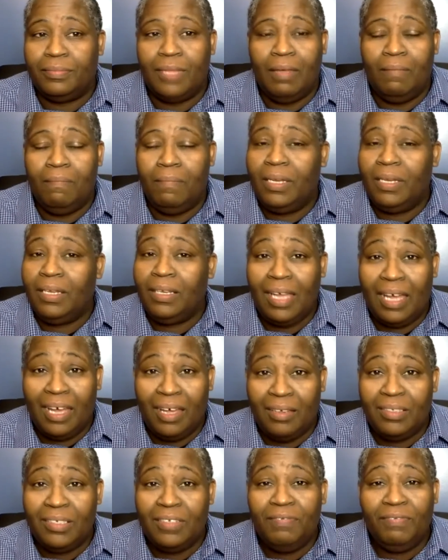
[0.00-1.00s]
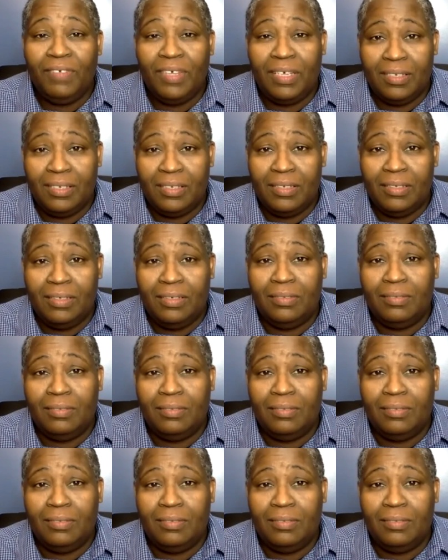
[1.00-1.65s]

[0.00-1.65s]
and been allowed to fix it?